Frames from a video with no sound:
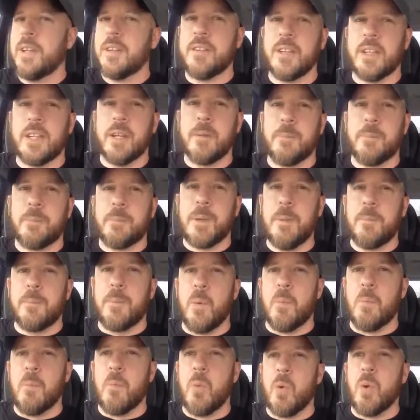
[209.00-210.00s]
to get
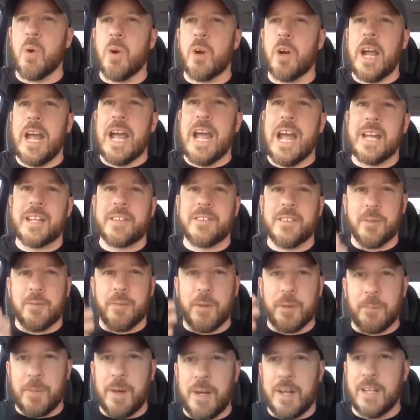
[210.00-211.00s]
people more
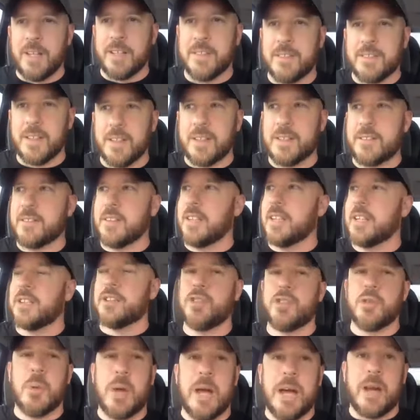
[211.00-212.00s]
active in politics and
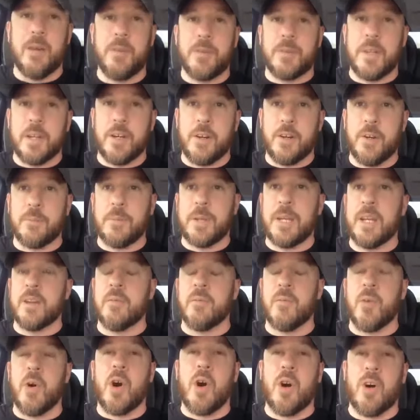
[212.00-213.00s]
get you out there and get
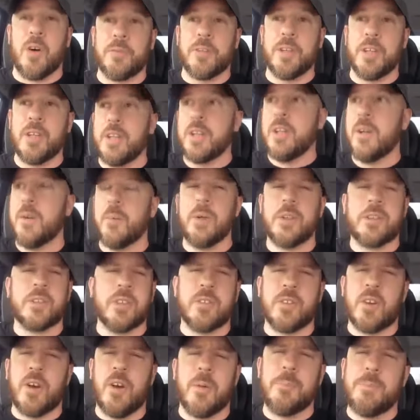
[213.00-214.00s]
involved, which
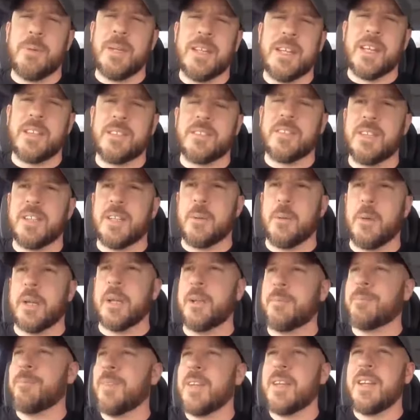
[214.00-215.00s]
it's all BS anyway.
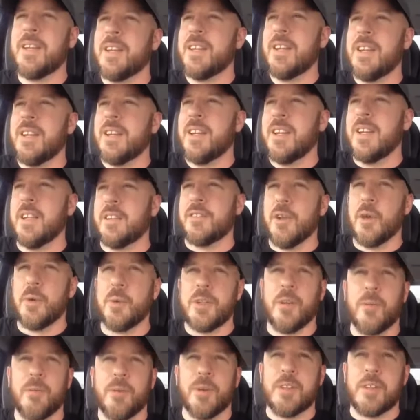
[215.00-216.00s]
It's no
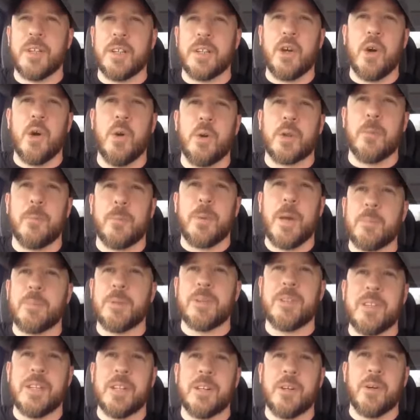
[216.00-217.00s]
different than Coke and
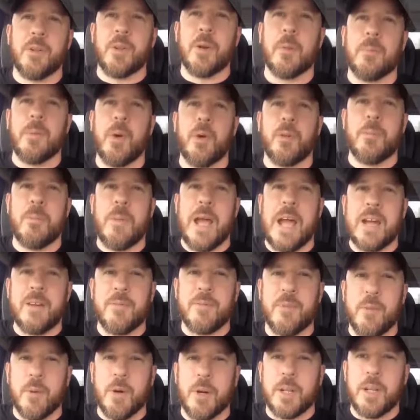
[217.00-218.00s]
Pepsi. You know, they're both
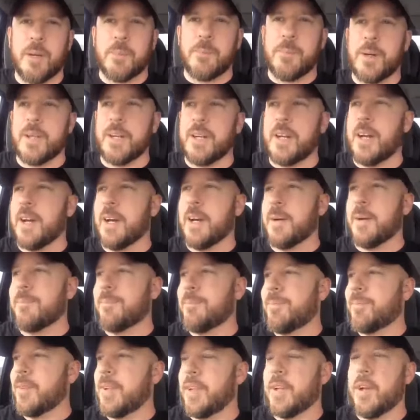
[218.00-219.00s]
bad for you, but, uh,
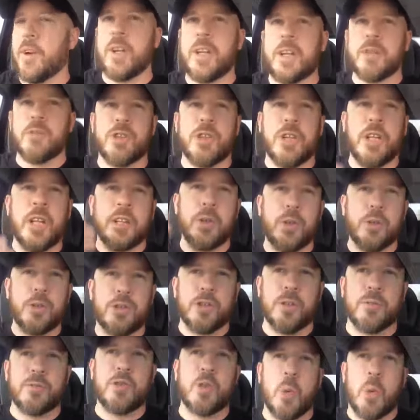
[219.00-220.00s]
you know, it gives you the
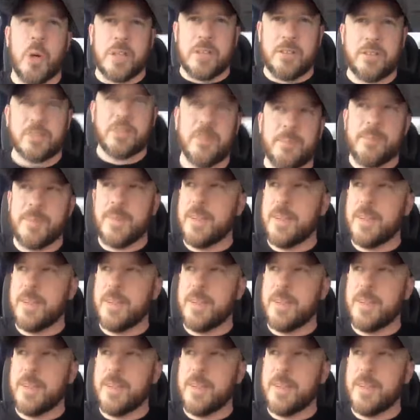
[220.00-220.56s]
illusion of choice.